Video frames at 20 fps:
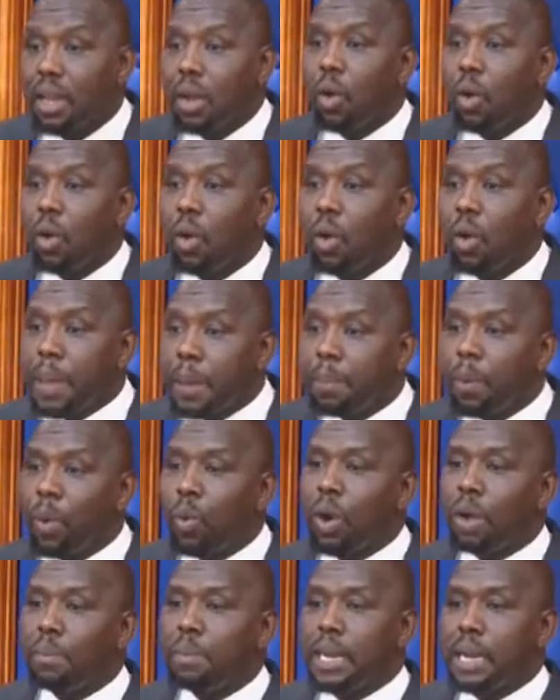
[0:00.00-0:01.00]
of people
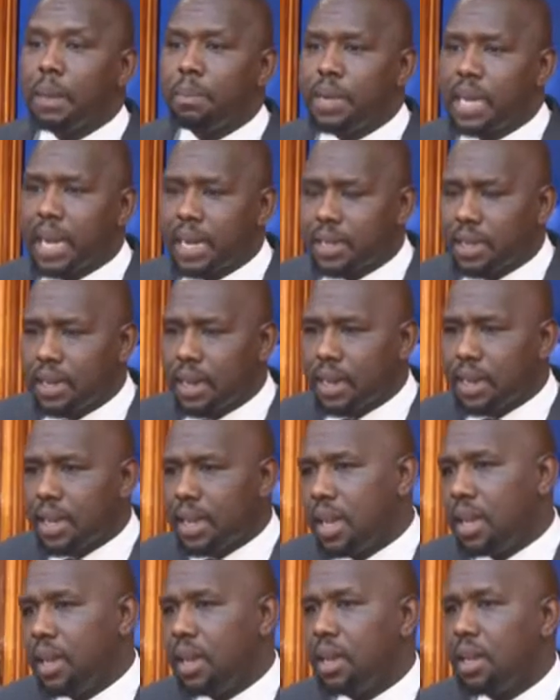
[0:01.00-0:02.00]
who have been abducted and
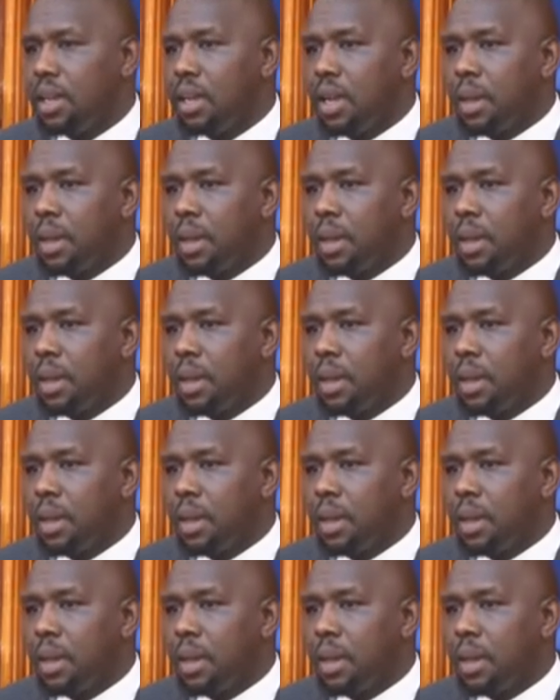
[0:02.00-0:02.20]
killed.